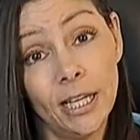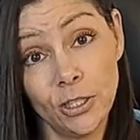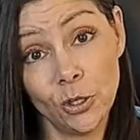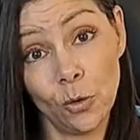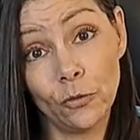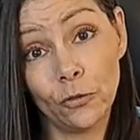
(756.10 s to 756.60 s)

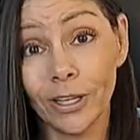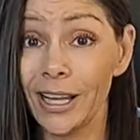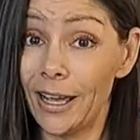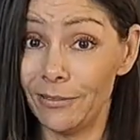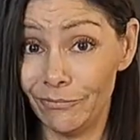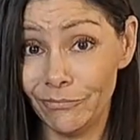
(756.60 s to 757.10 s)
And don't
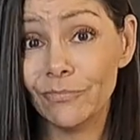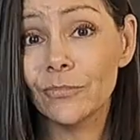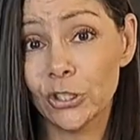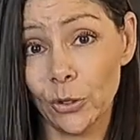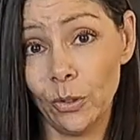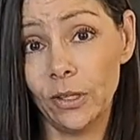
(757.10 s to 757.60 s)
forget
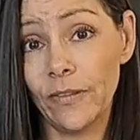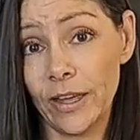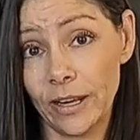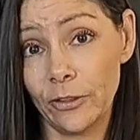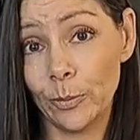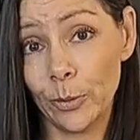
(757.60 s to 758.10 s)
soul of
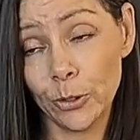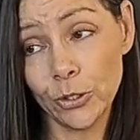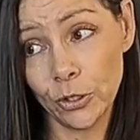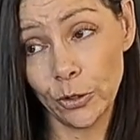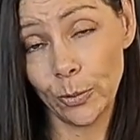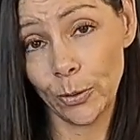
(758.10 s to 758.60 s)
that other
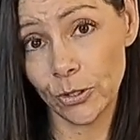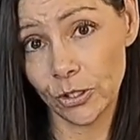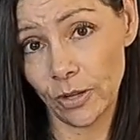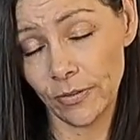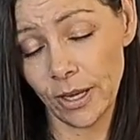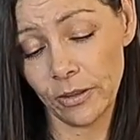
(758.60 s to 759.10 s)
person or the
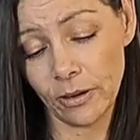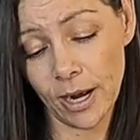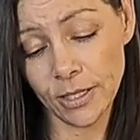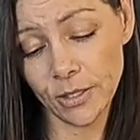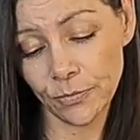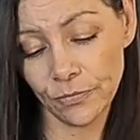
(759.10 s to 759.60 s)
person on the other
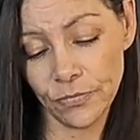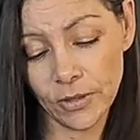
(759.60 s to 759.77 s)
end.